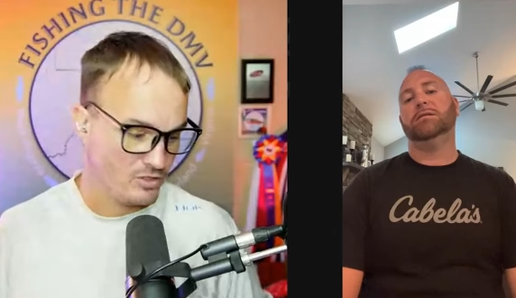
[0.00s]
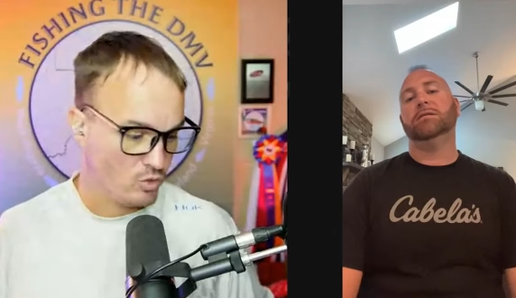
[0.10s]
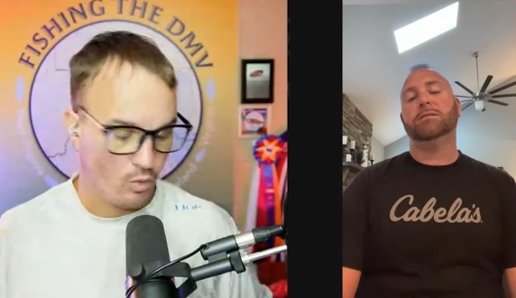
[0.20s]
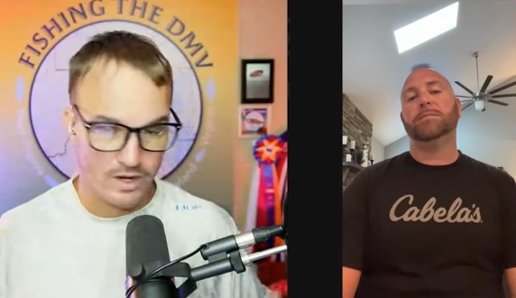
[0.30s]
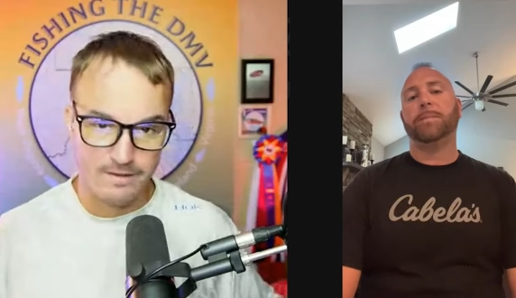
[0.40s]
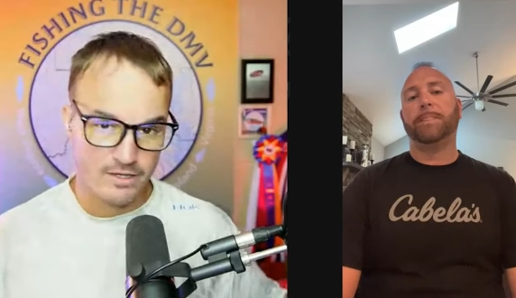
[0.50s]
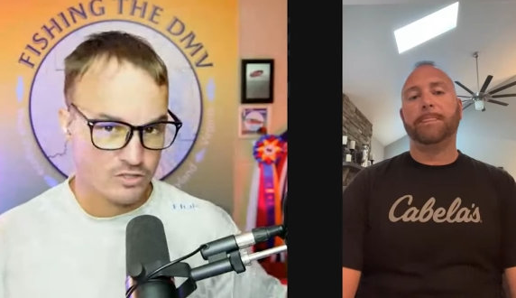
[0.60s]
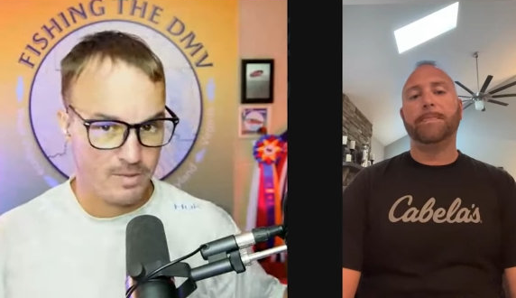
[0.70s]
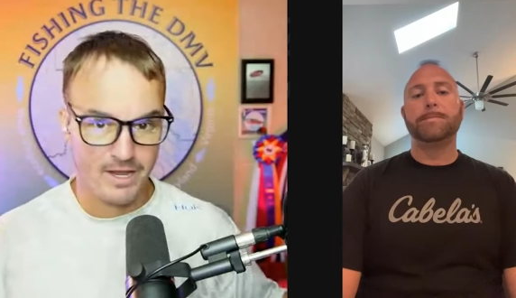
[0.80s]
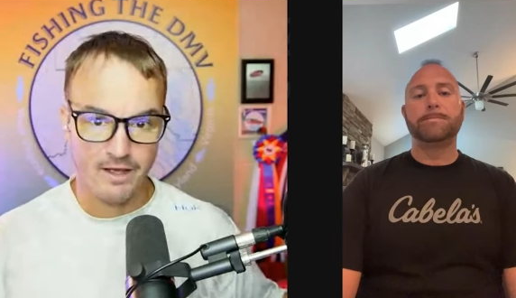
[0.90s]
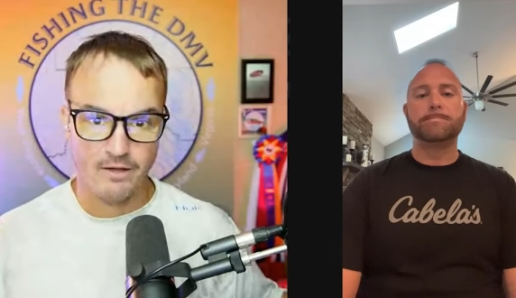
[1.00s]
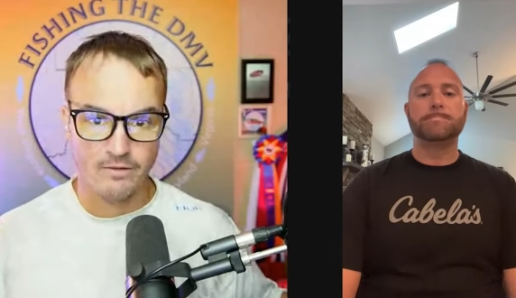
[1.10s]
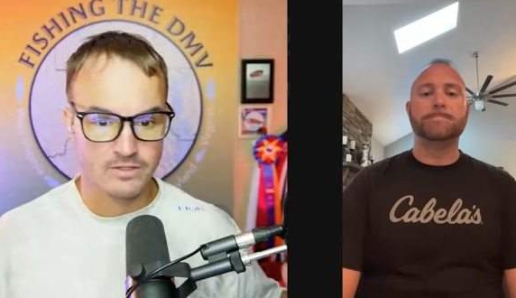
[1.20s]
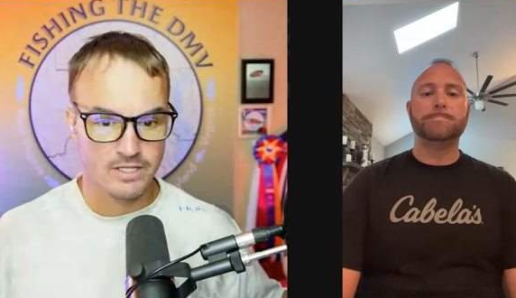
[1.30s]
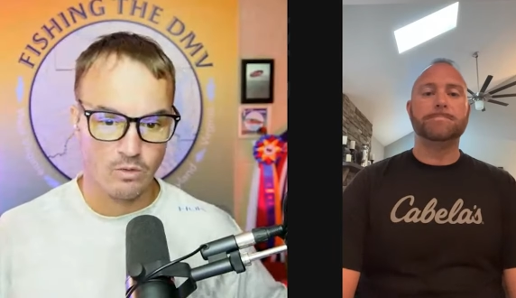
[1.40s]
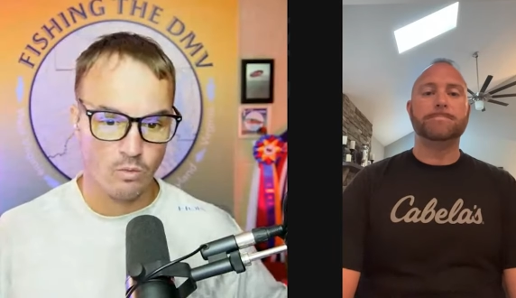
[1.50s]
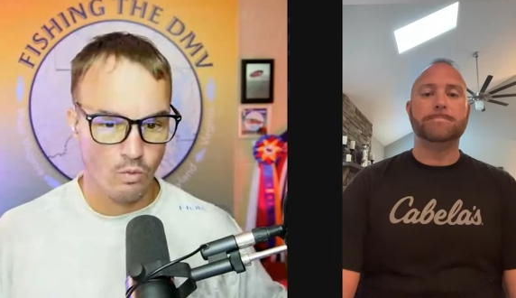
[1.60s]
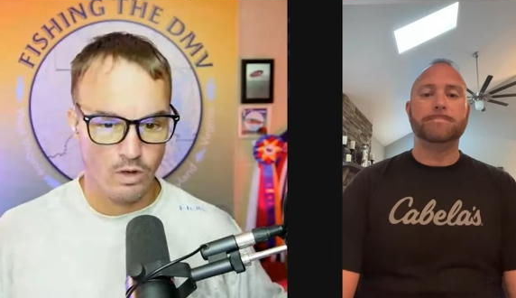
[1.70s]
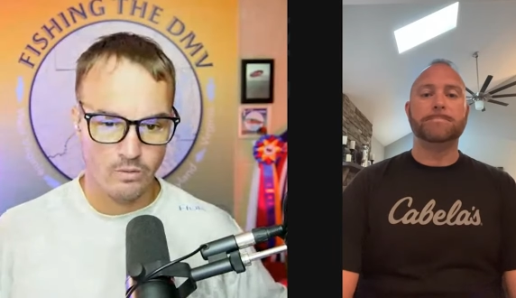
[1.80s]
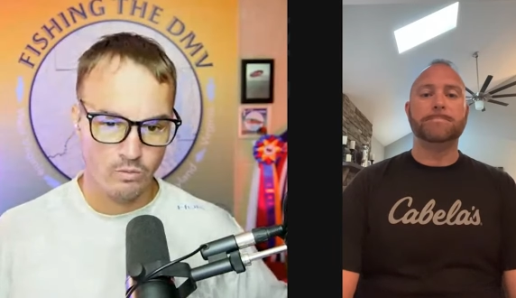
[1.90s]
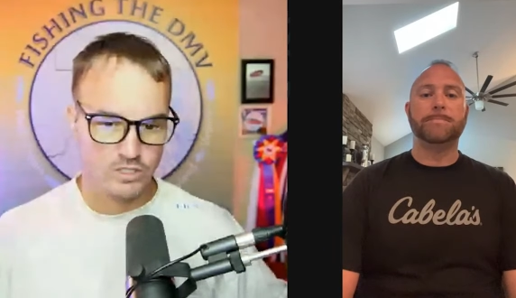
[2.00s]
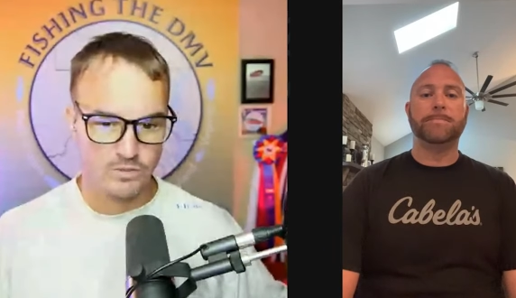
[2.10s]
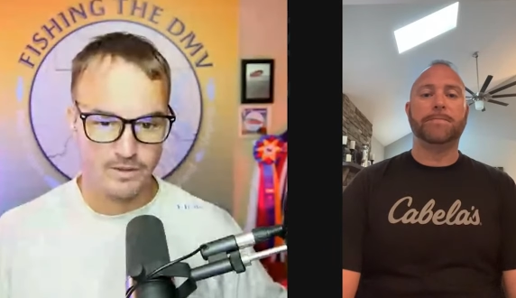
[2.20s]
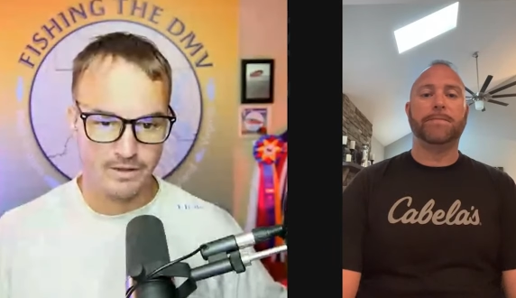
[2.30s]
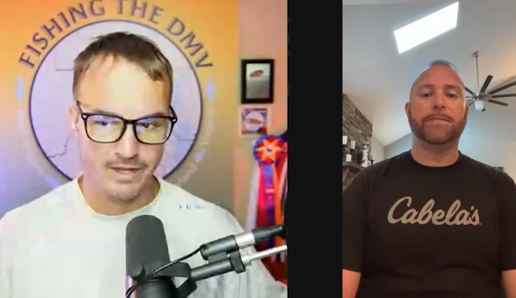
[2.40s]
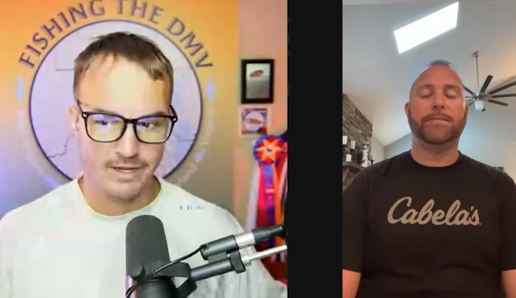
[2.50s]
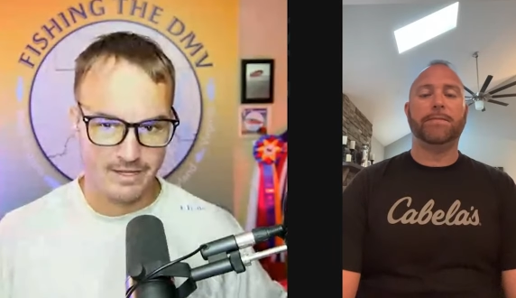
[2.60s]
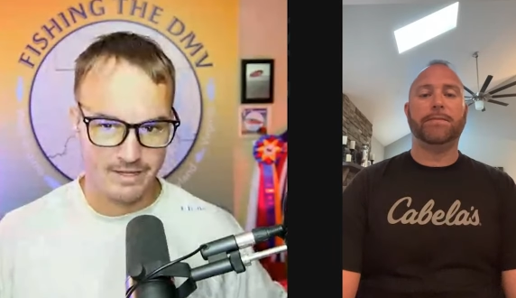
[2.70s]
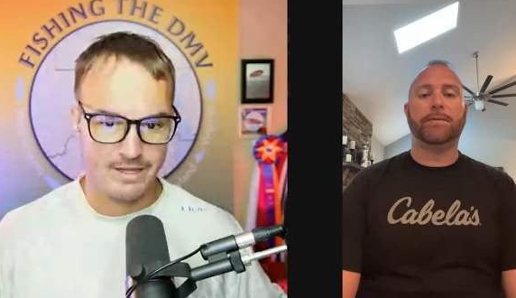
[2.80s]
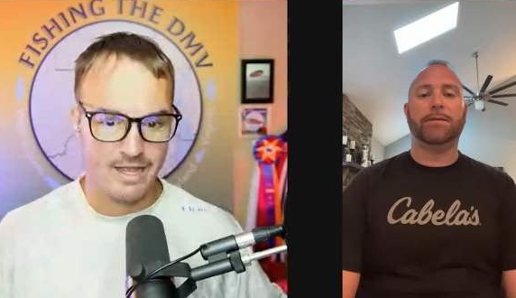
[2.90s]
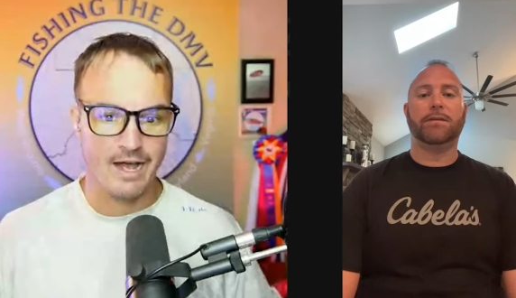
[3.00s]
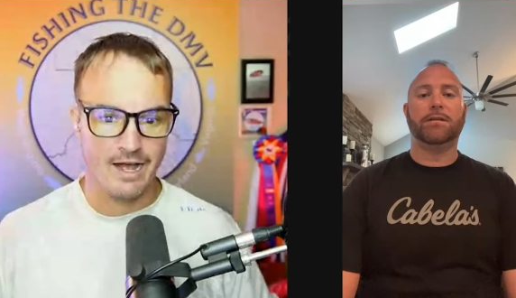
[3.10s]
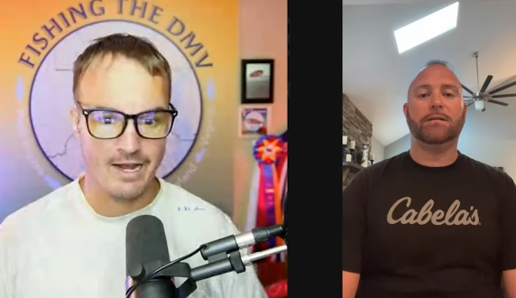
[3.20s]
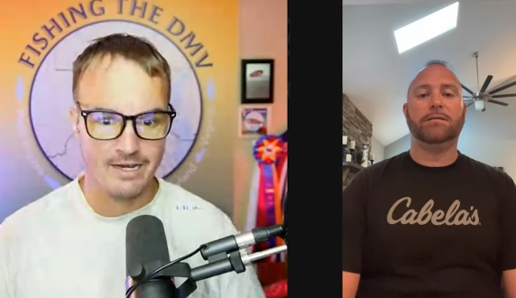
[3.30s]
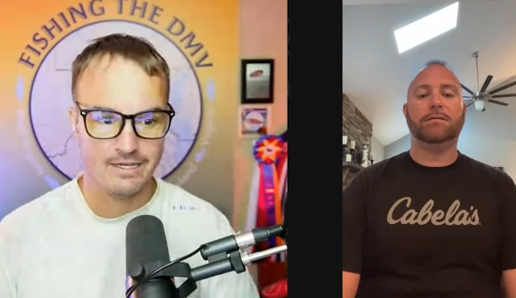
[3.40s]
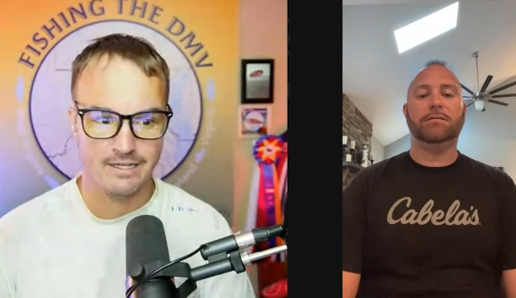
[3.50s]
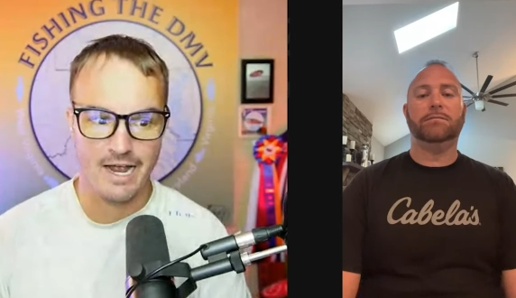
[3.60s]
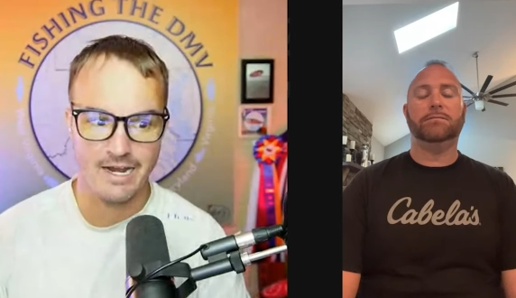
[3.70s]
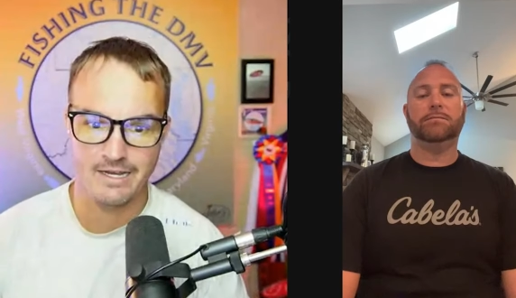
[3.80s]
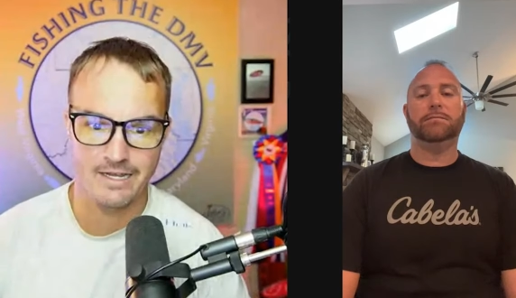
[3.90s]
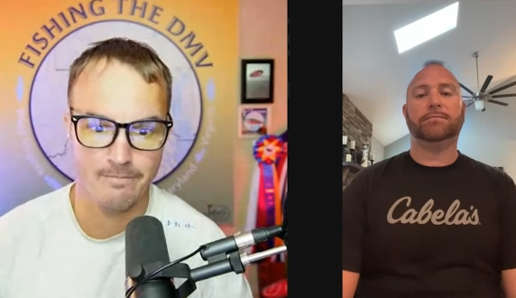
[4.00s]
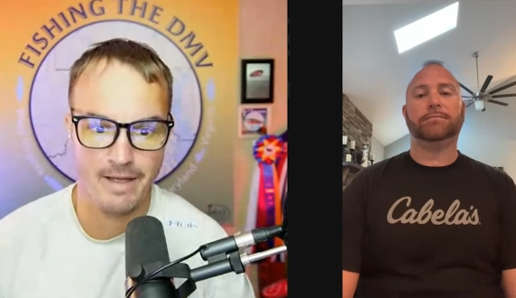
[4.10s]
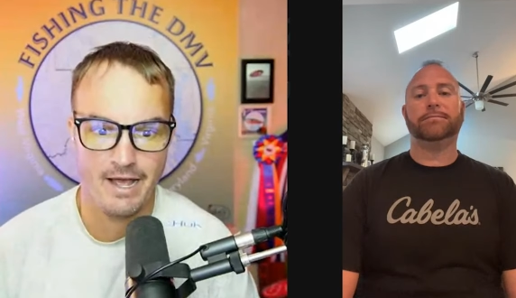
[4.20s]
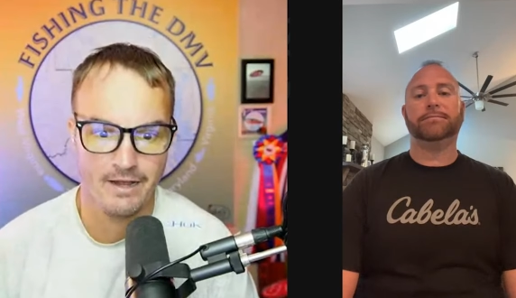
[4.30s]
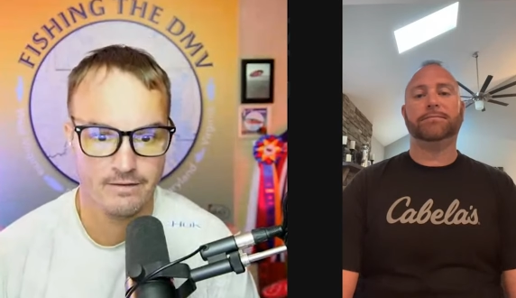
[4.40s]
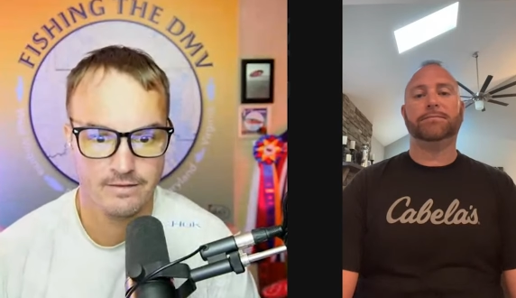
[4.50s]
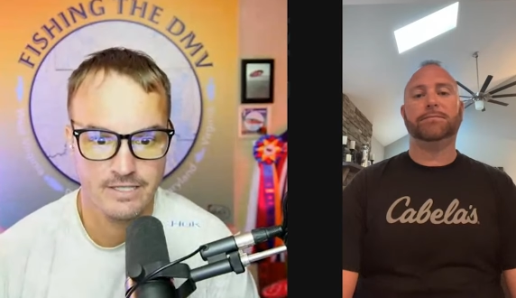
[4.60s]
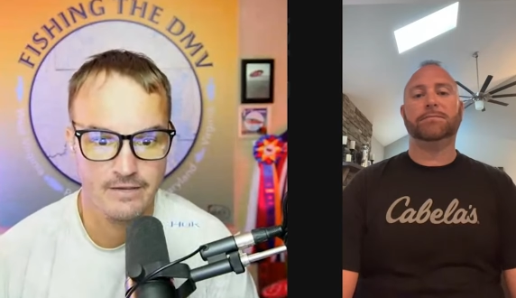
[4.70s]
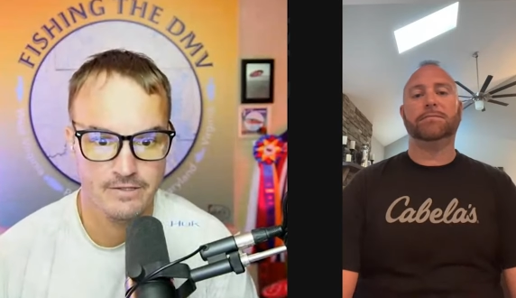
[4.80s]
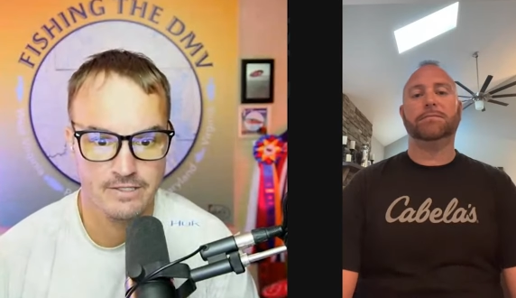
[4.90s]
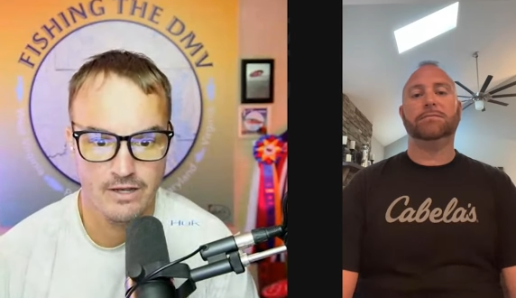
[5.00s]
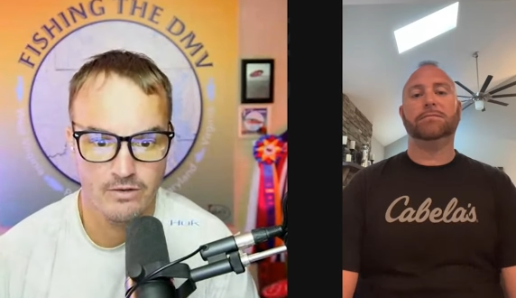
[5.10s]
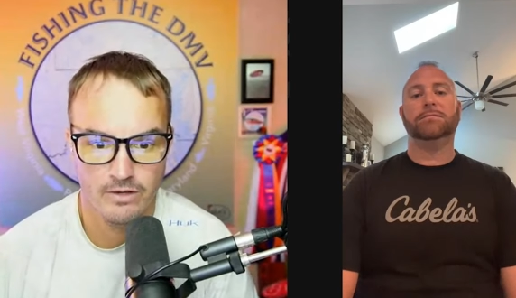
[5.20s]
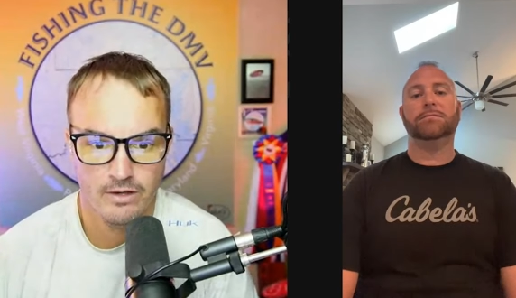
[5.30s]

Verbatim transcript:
Speaker 1: twenty-ish pounds? Like, what would you be like? Yeah, I need to, I need to get back safe and sound.